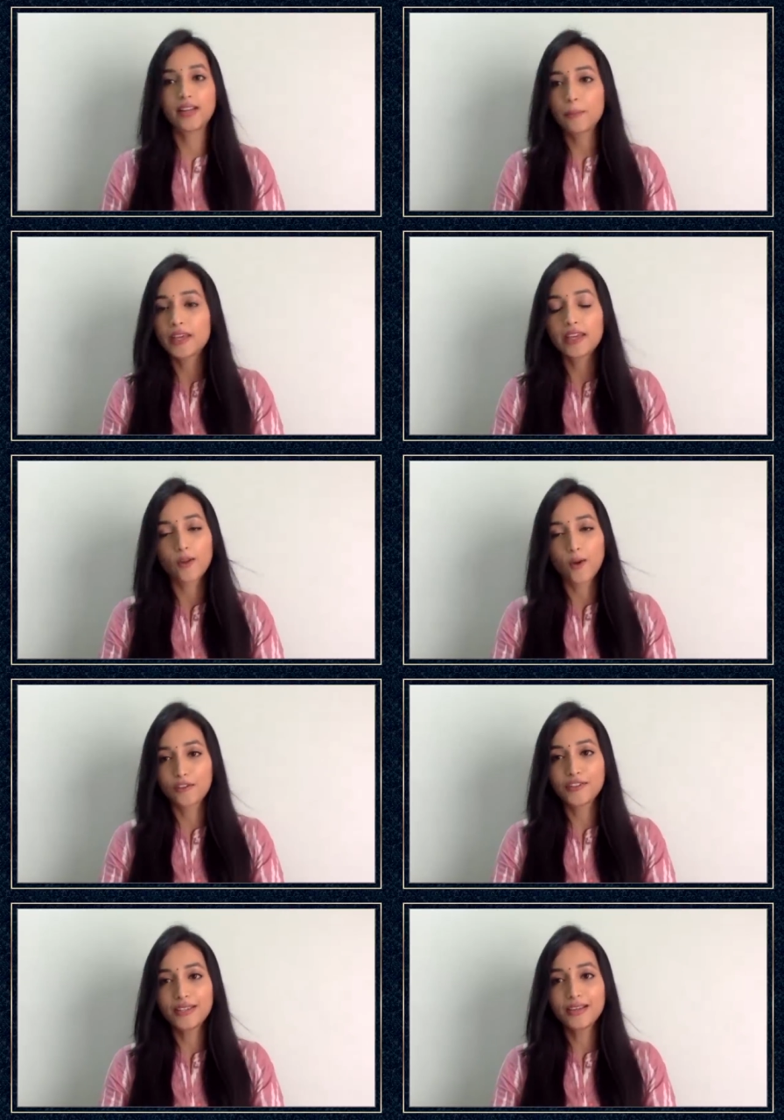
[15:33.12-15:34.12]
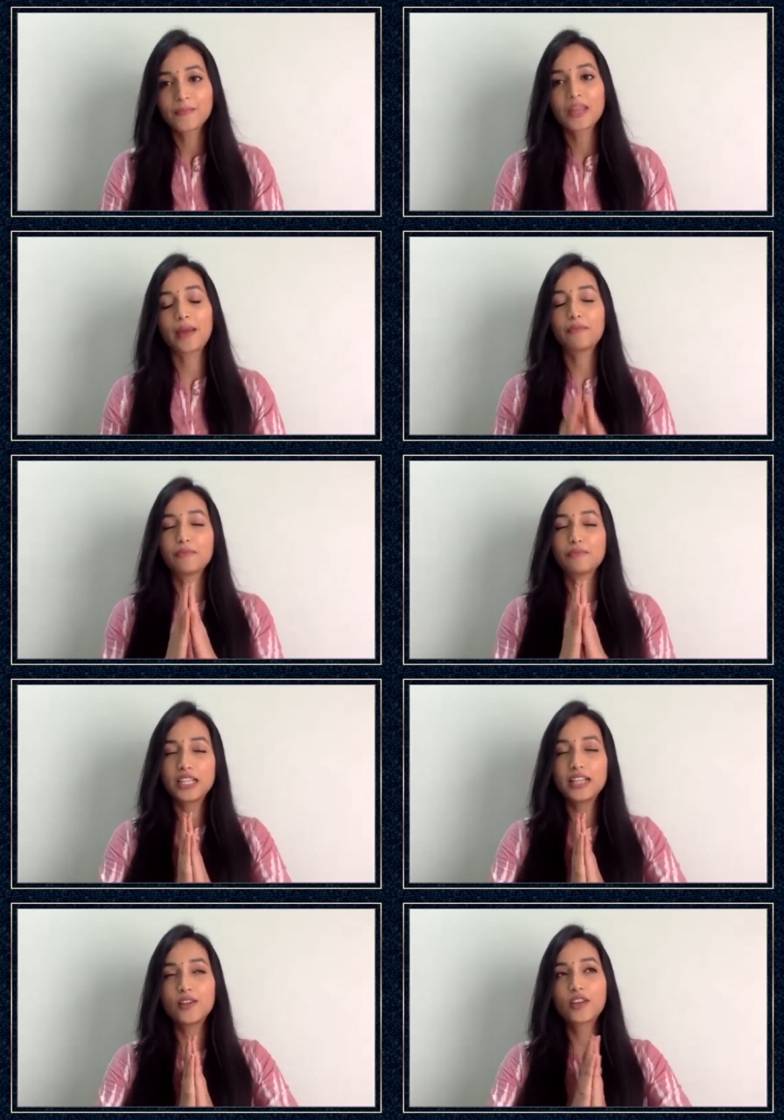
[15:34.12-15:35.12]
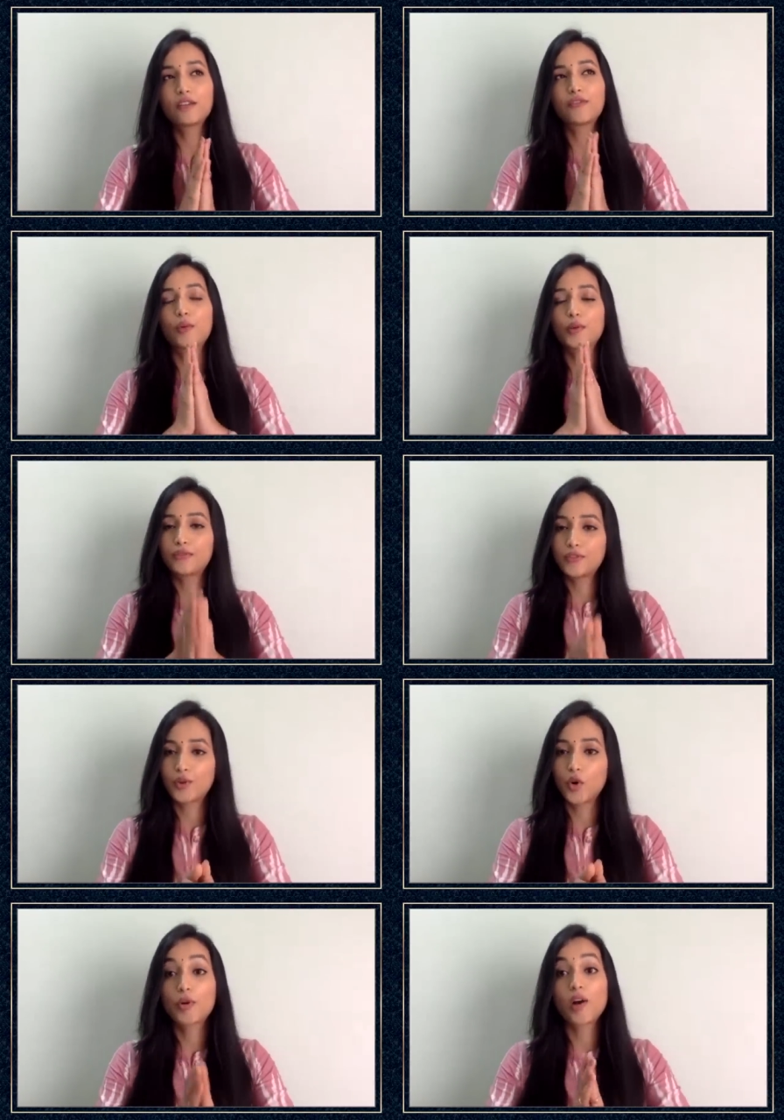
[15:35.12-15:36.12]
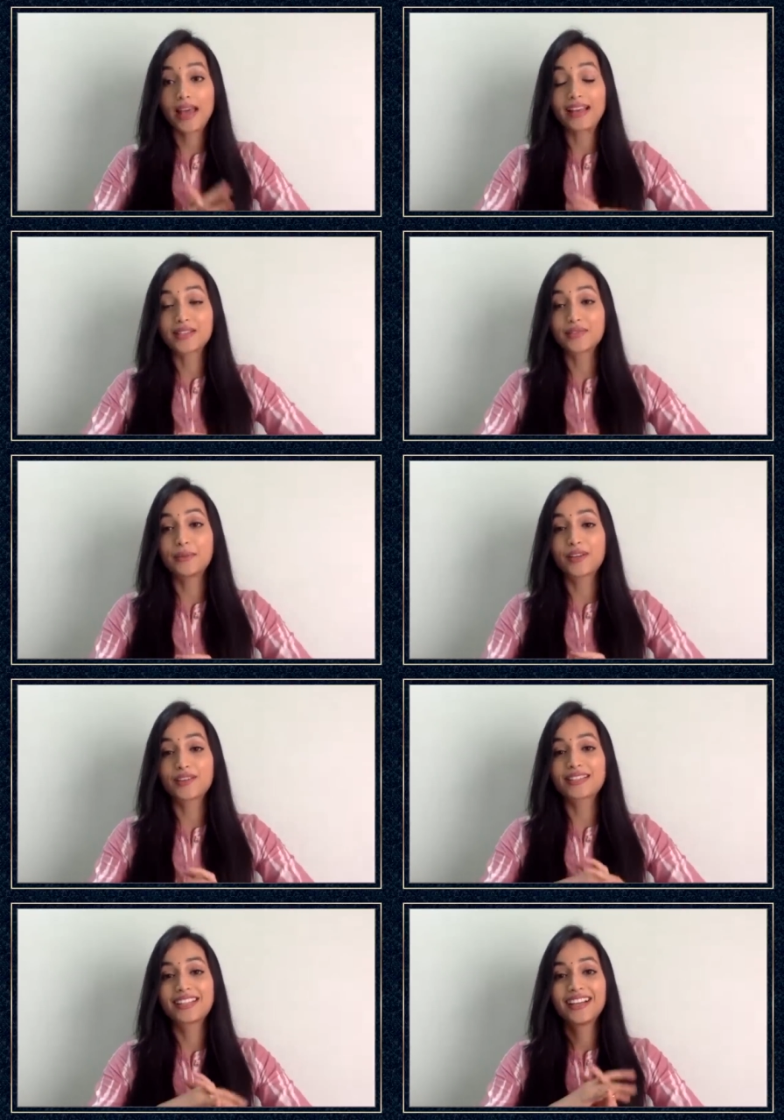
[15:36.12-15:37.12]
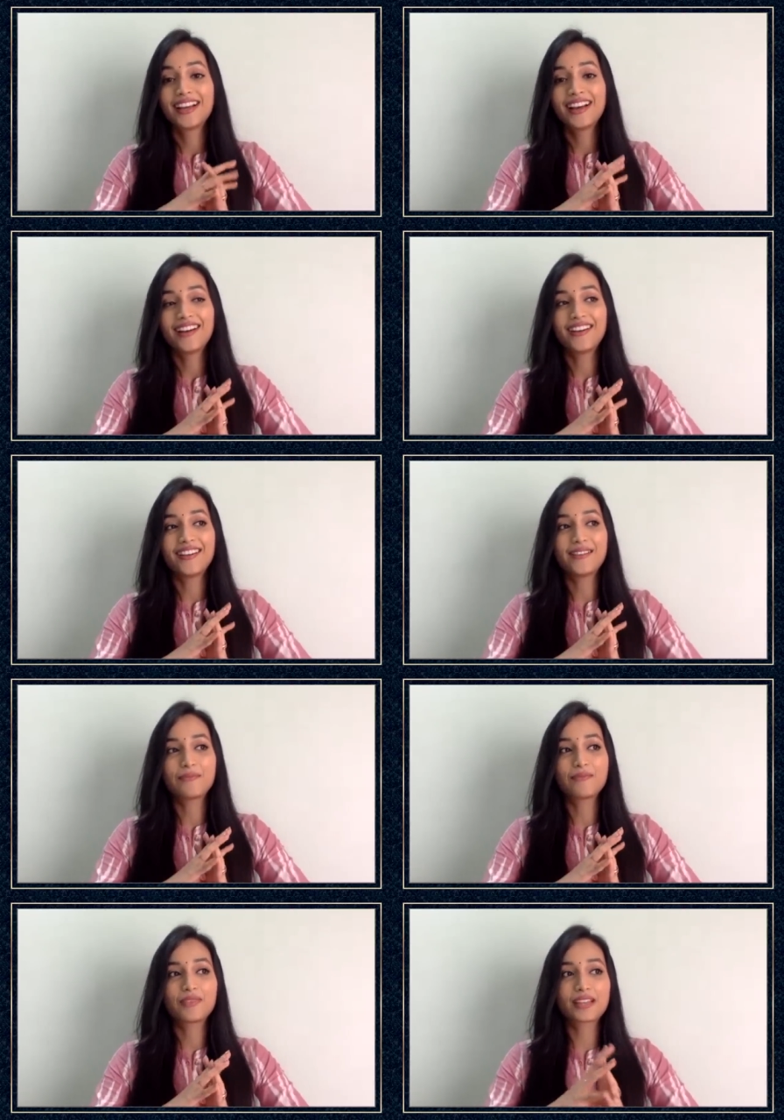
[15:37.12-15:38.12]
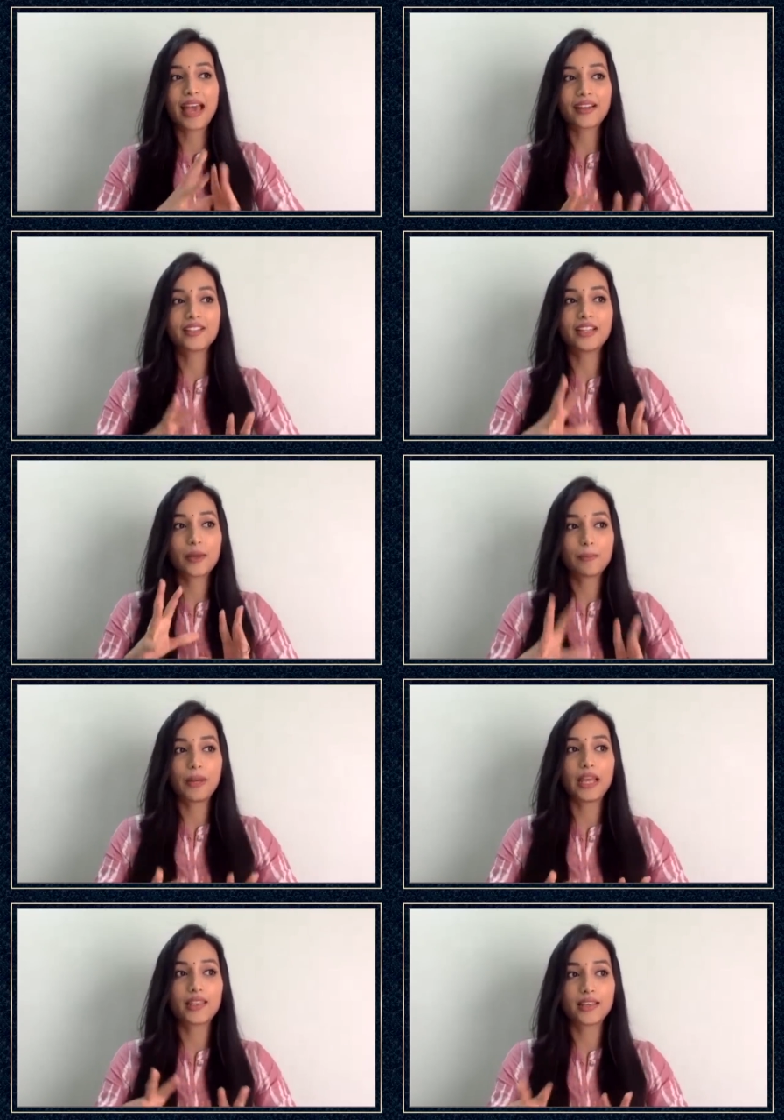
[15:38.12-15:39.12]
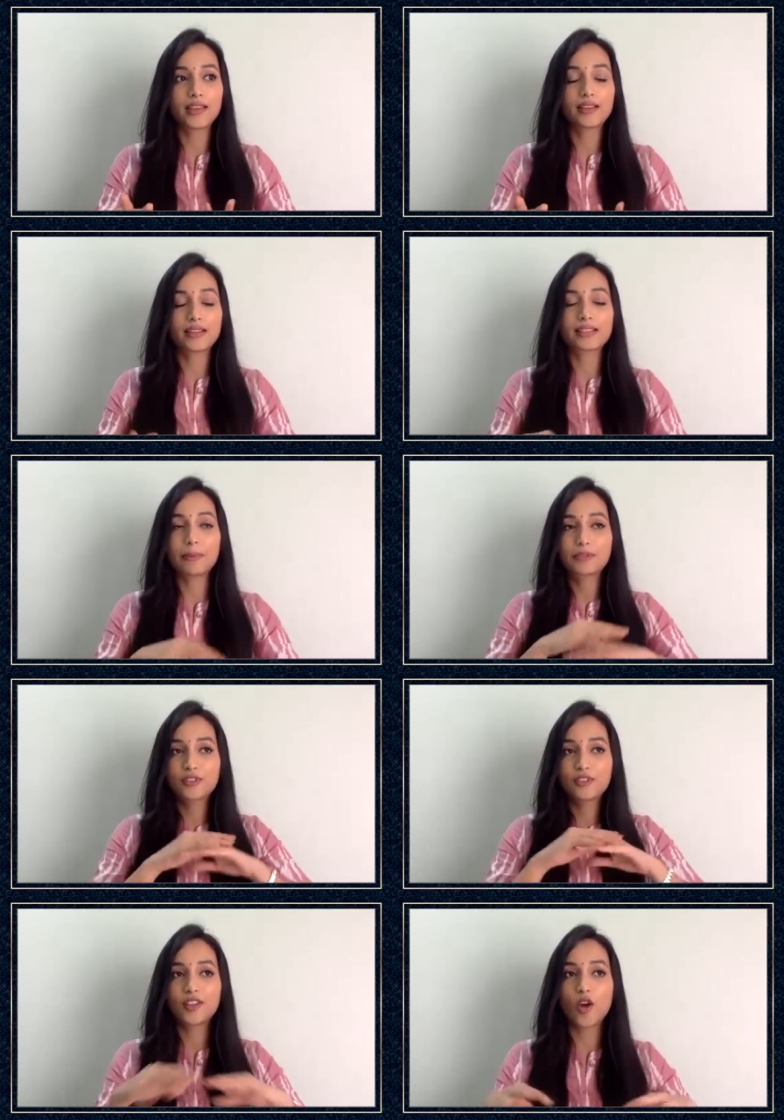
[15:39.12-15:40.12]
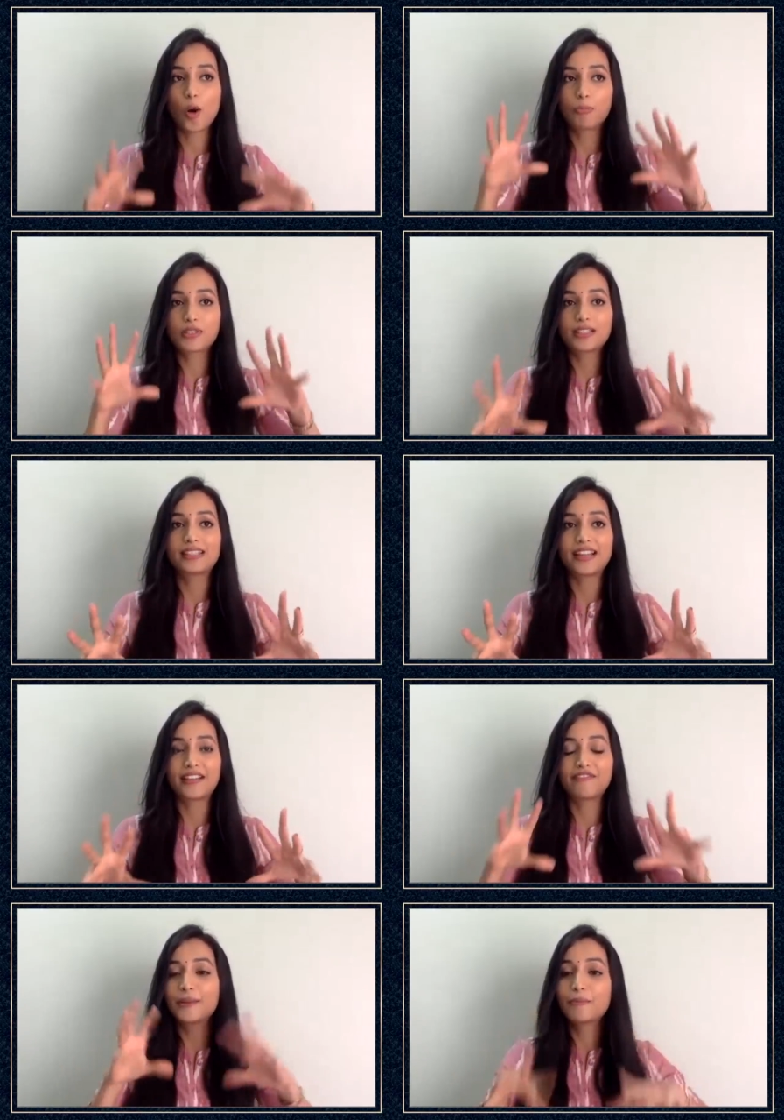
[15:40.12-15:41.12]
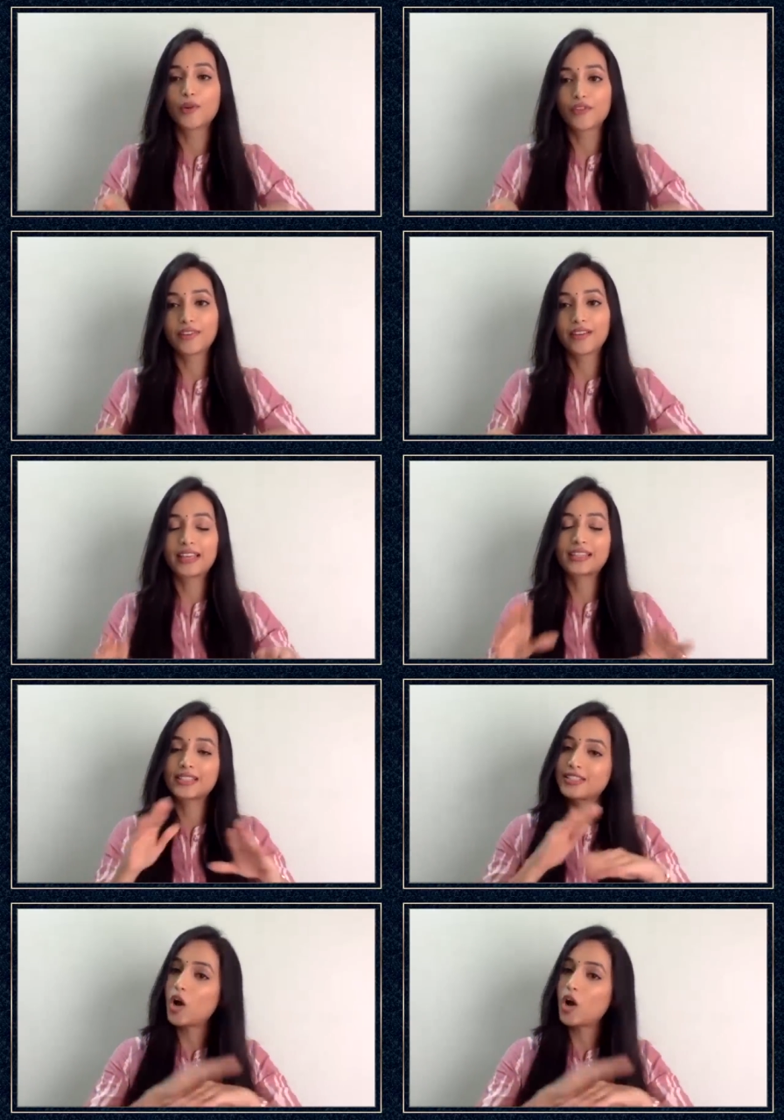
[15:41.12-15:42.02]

dubbing and all of it. I'm really looking forward for Cobra as well because uh, the character that I play there is absolutely opposite and very beautiful. Like it's, it's